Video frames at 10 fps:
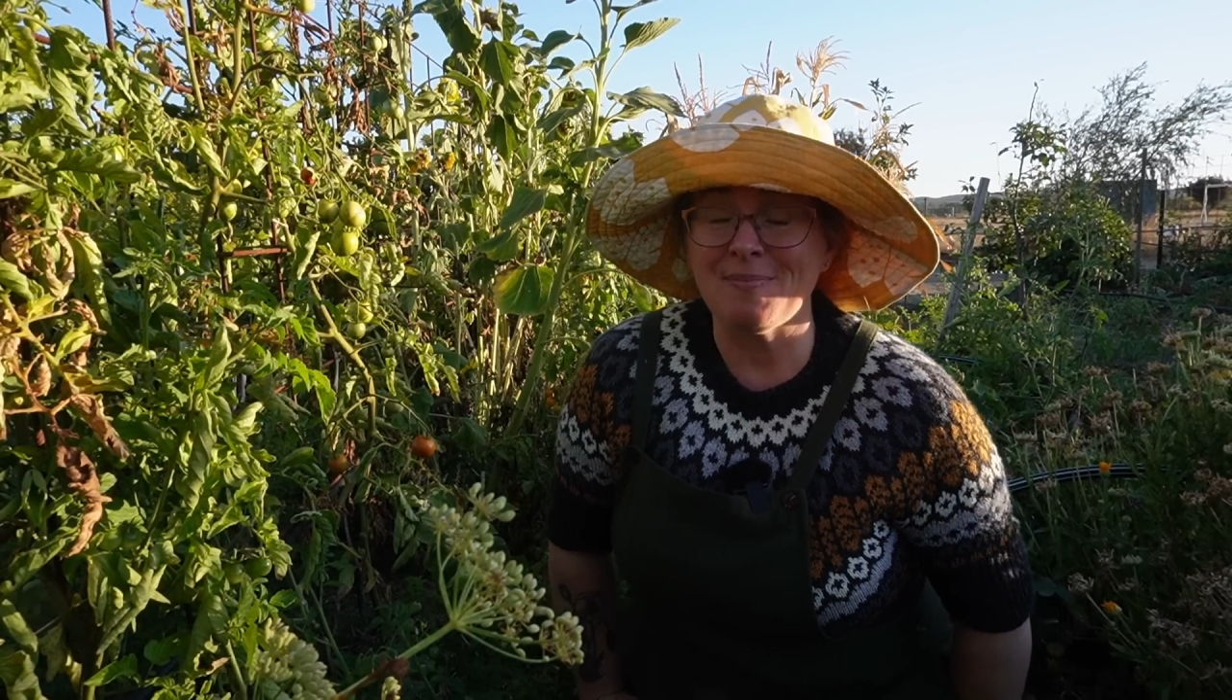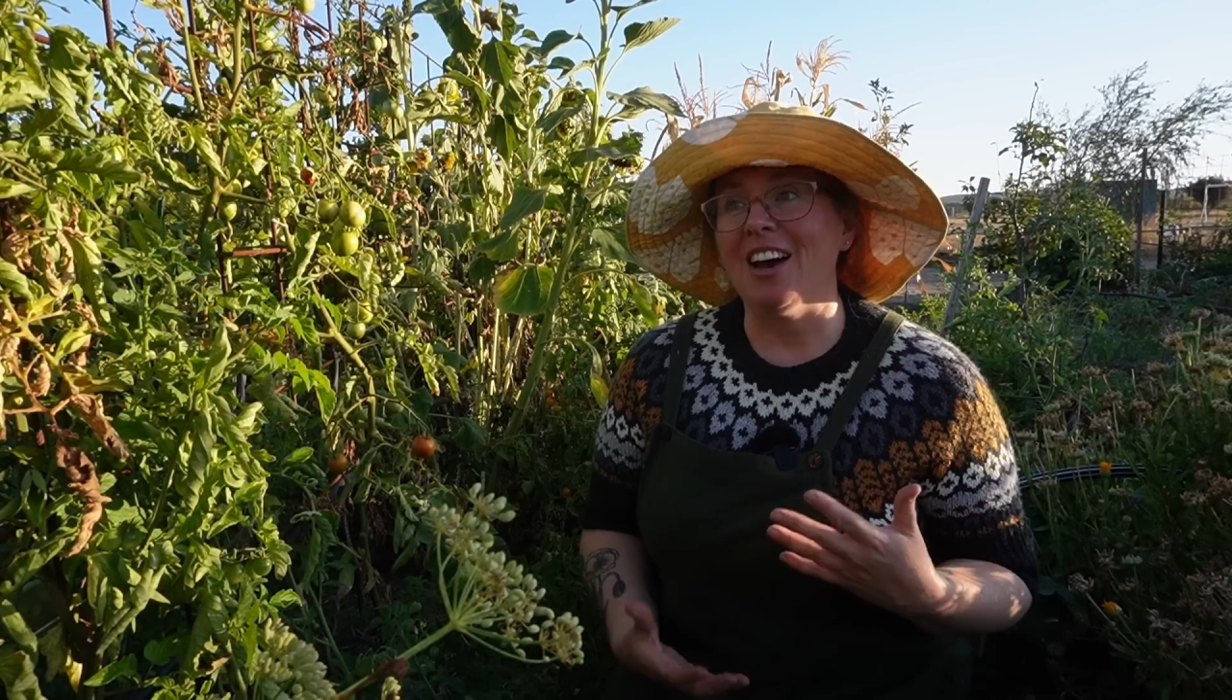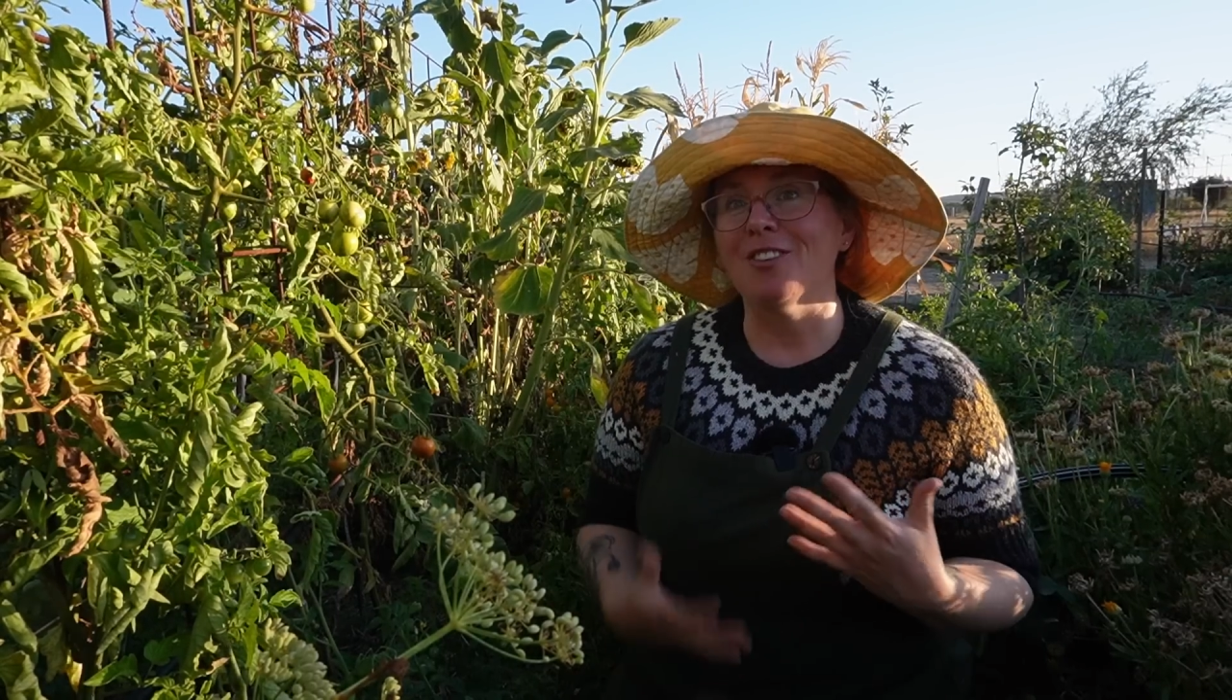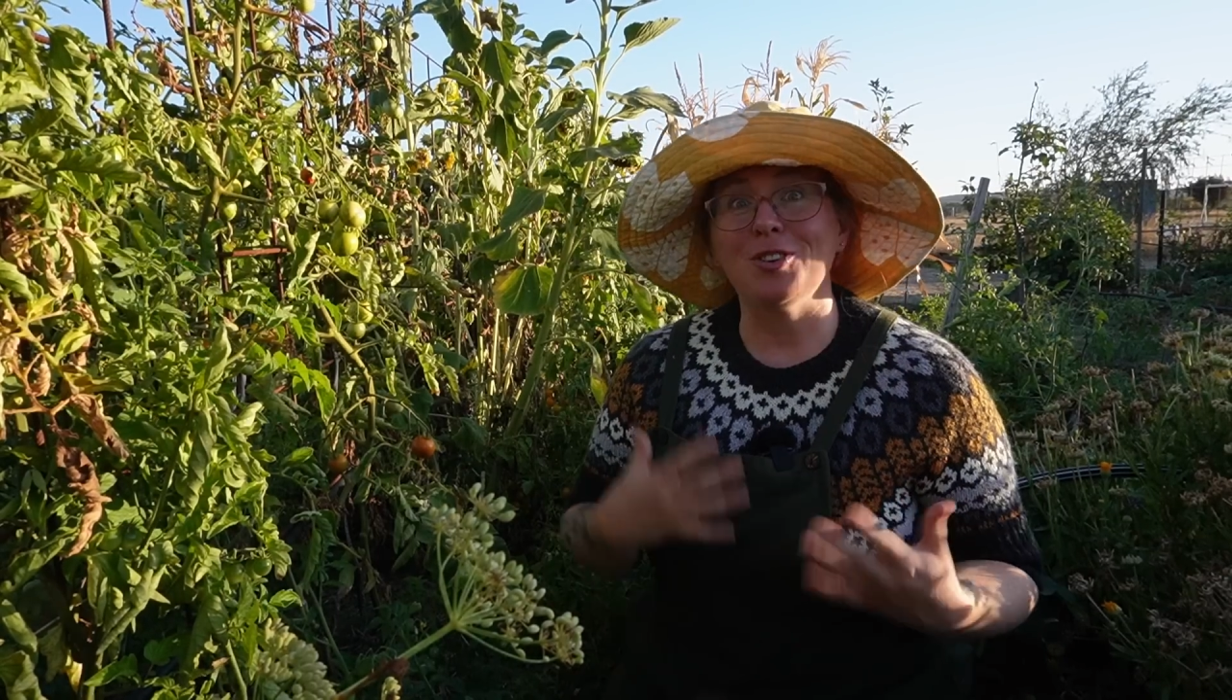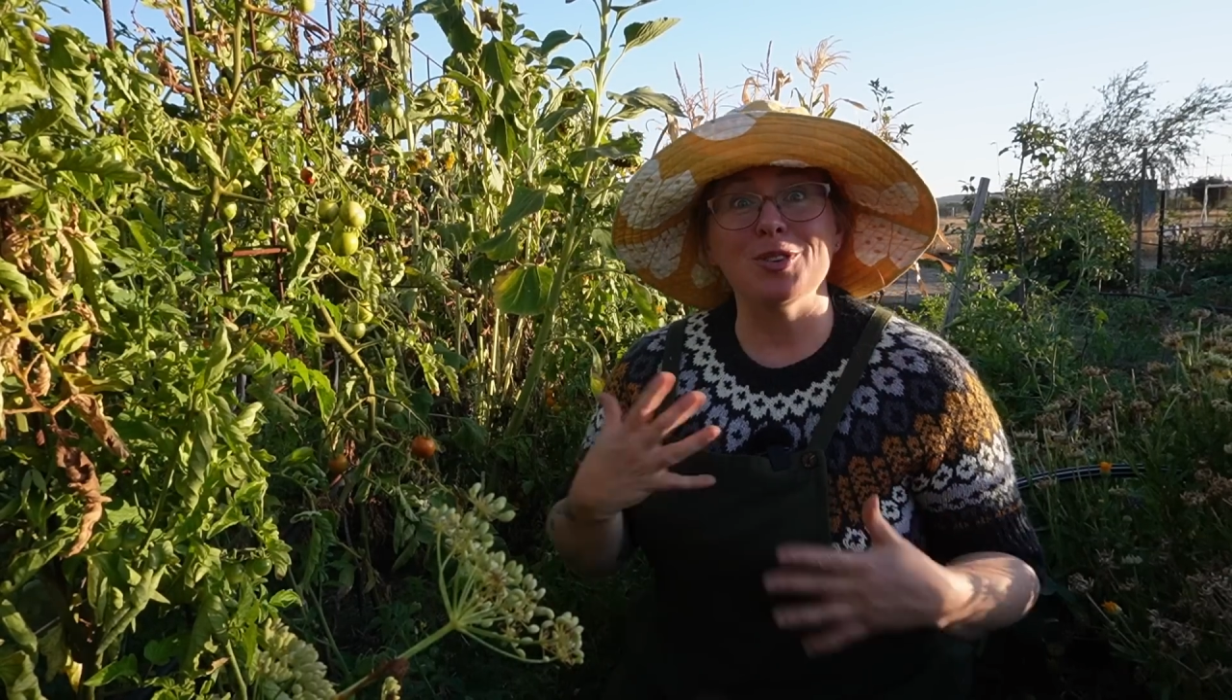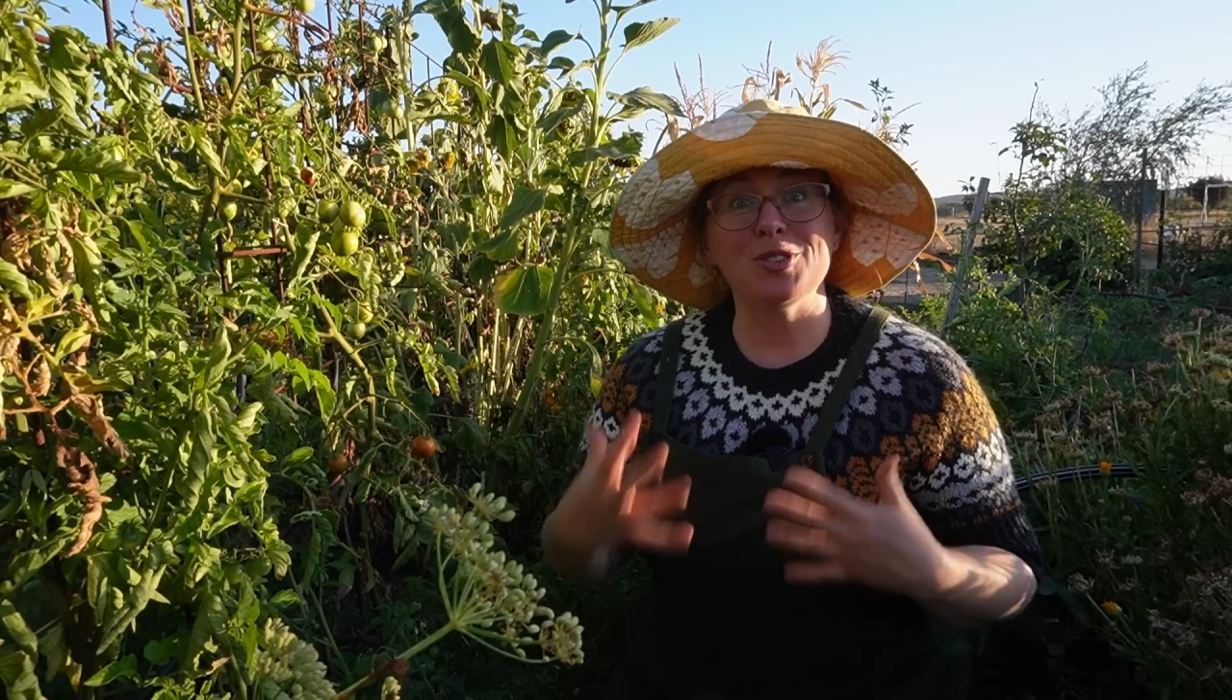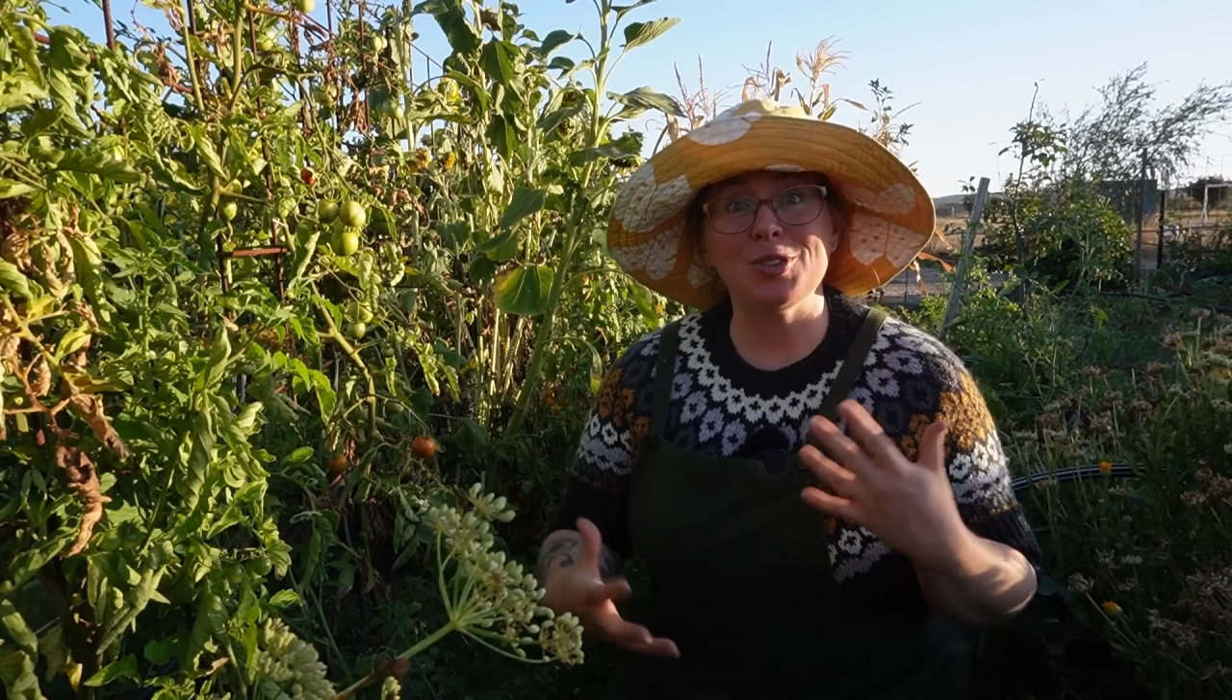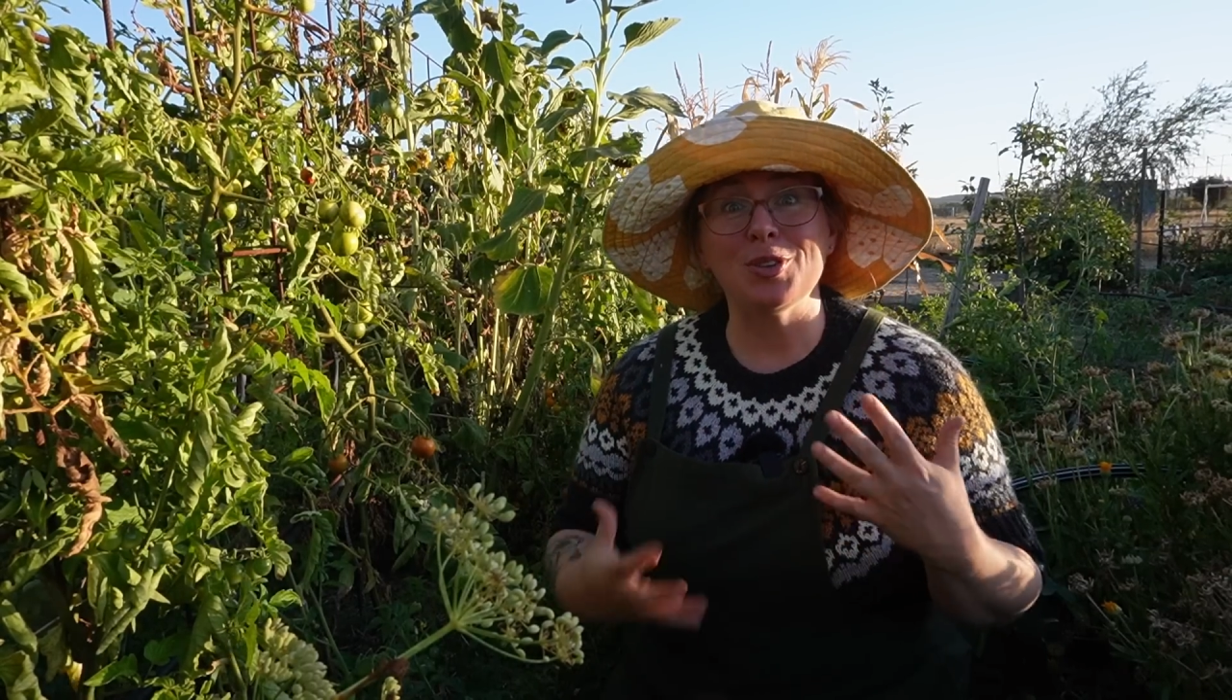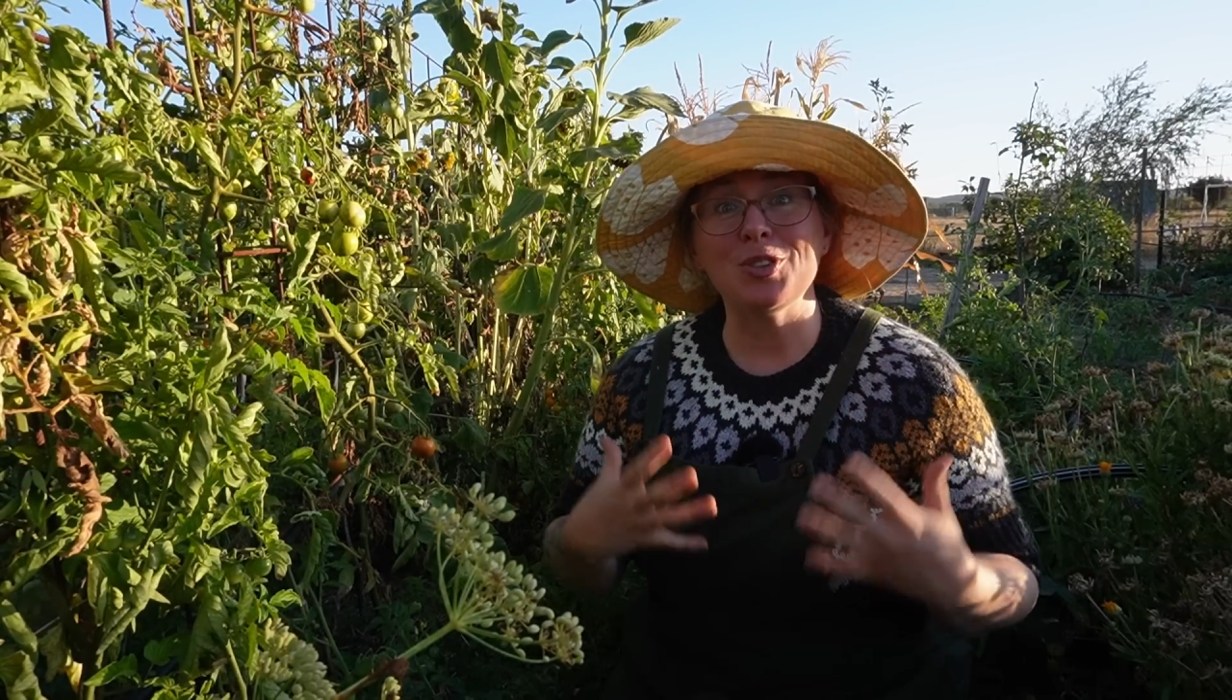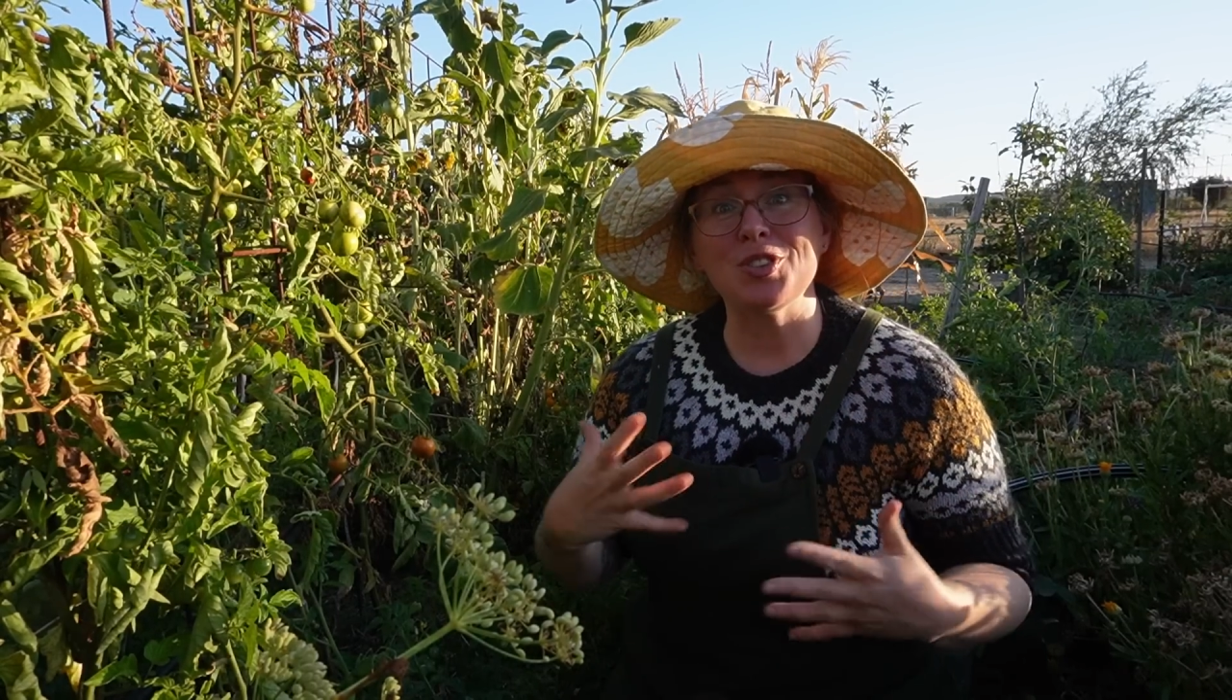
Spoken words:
Of course, you could